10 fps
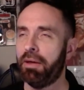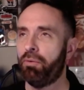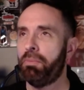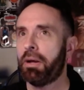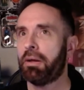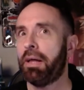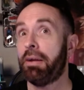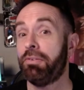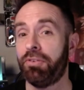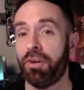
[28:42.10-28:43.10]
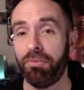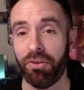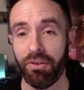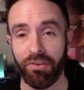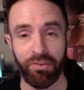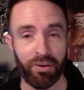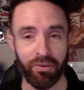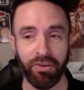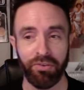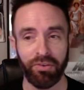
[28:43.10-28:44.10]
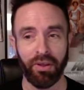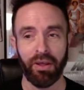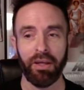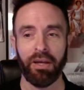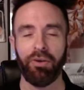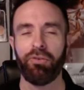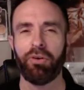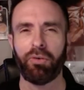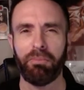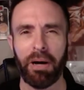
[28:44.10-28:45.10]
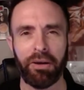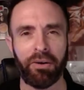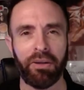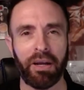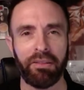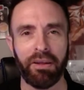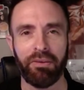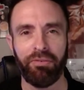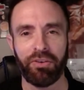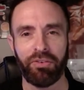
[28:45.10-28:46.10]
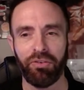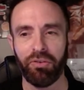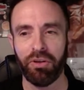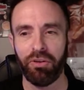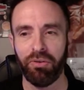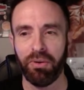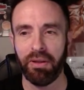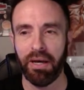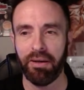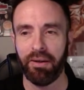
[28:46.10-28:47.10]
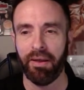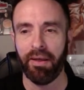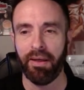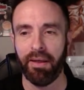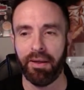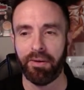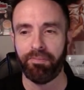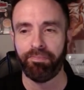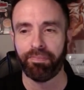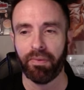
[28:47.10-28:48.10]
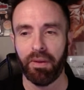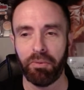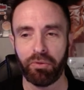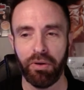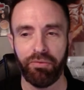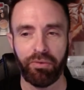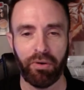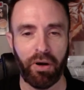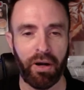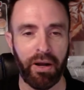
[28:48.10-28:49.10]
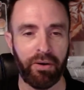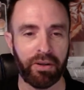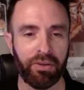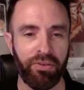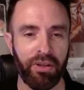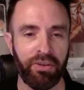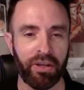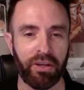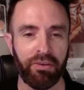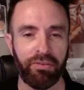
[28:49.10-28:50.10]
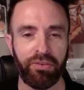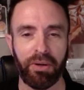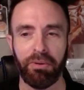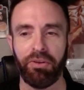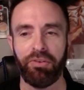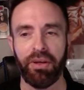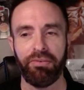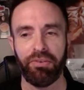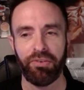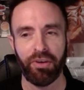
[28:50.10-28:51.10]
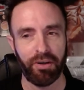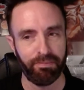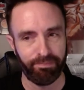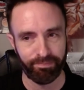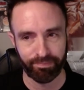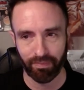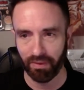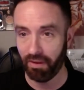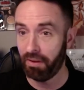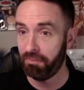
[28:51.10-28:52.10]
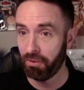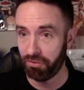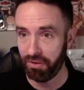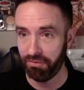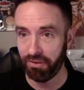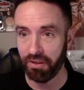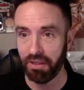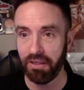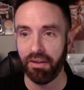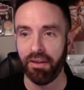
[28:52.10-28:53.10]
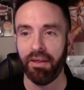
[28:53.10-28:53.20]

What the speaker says: We make a lot of assumptions, so it was a good reminder, and I think fiction is good at doing that. Number 3 for Eric is Din taking off his helmet to save his son. Most definitely.